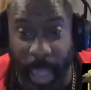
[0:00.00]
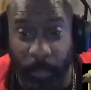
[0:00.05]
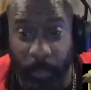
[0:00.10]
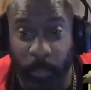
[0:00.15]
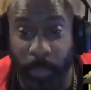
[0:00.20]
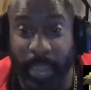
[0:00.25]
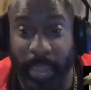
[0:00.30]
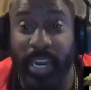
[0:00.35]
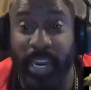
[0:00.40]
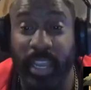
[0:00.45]

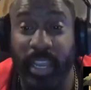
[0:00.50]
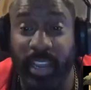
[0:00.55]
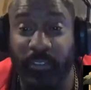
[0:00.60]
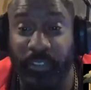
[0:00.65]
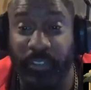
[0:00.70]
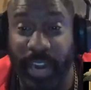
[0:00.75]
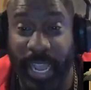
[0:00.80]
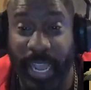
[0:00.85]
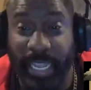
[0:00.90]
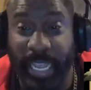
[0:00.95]
I've been looking
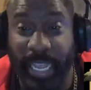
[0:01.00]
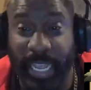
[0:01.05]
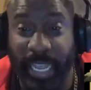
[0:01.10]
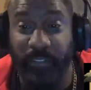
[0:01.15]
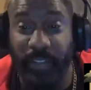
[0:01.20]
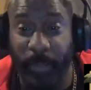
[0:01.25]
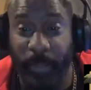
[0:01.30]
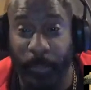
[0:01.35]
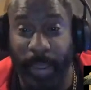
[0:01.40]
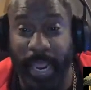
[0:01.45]
for that game
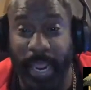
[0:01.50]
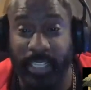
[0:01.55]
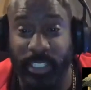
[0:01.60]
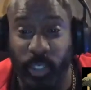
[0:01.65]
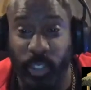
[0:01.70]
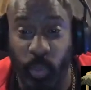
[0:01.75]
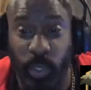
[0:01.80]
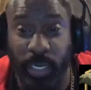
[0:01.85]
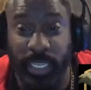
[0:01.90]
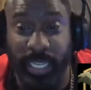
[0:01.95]
for the
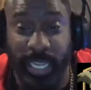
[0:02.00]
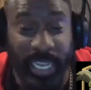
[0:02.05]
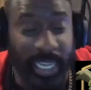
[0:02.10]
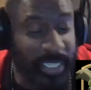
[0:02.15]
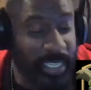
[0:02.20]
past 20 years.